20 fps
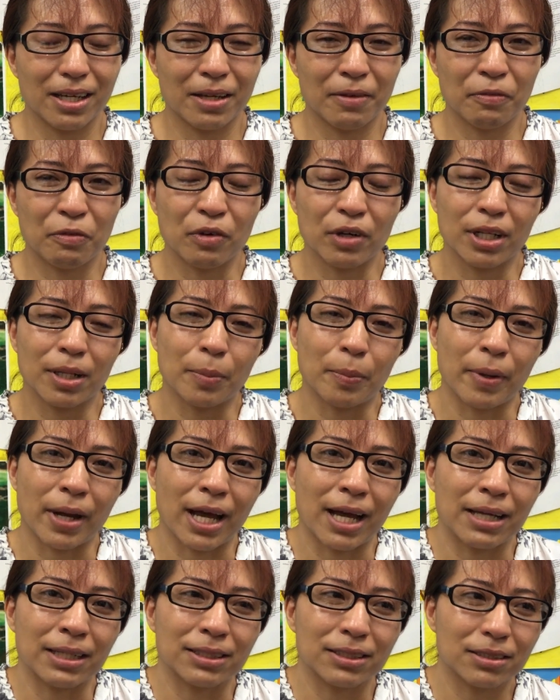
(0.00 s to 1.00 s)
And for the
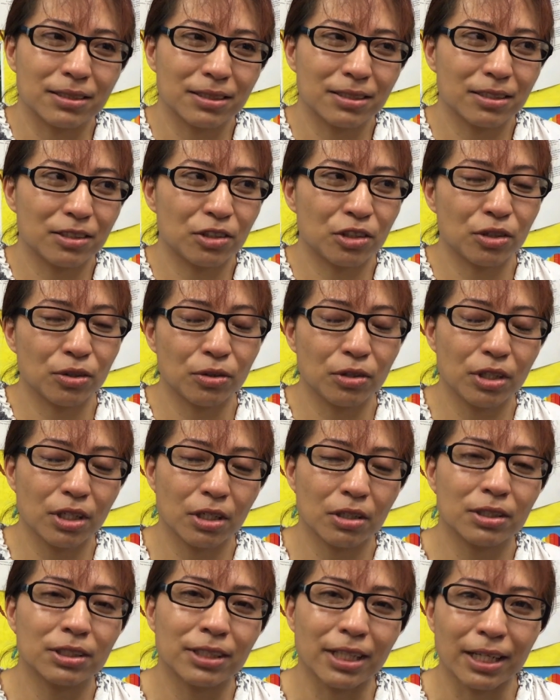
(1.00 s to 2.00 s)
past 2
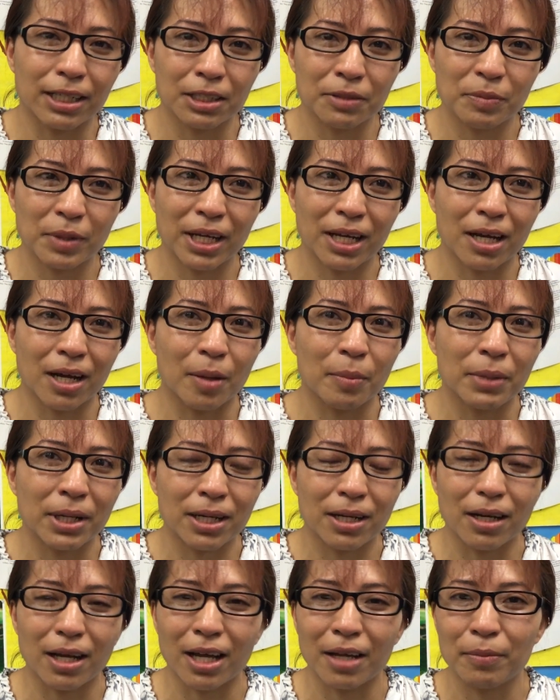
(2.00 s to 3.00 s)
years that he's been
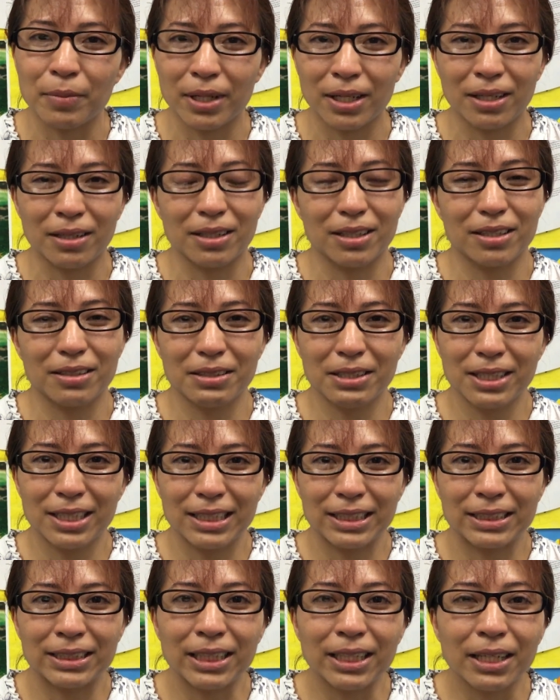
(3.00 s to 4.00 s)
coming, I've been
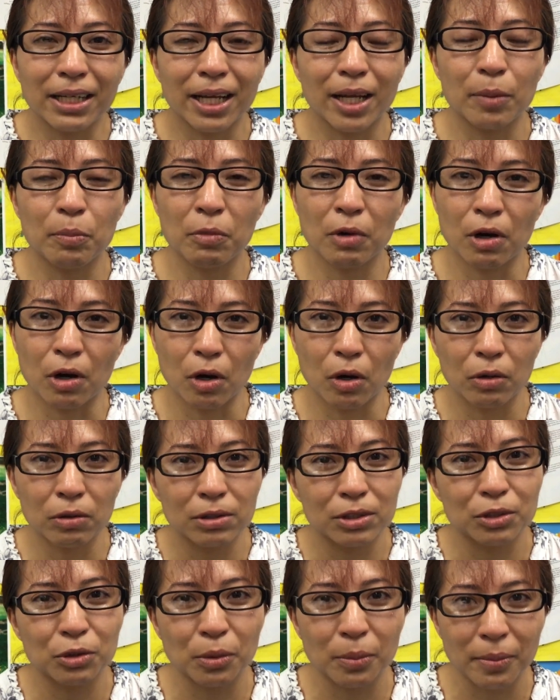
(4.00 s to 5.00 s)
seeing him
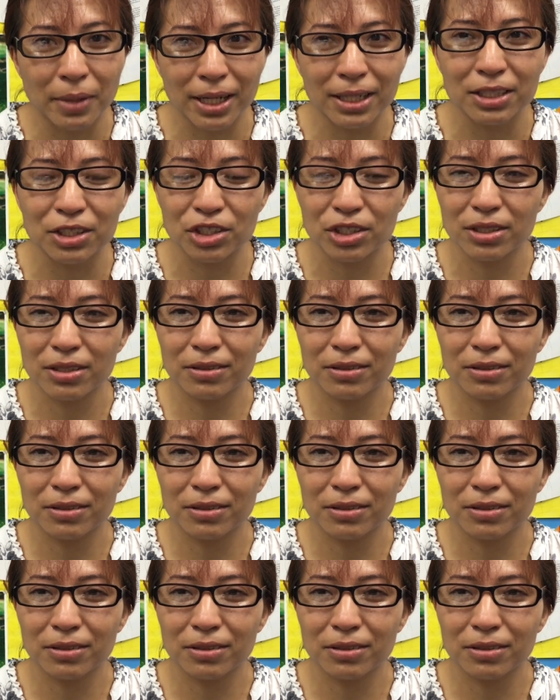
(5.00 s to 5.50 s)
grown so much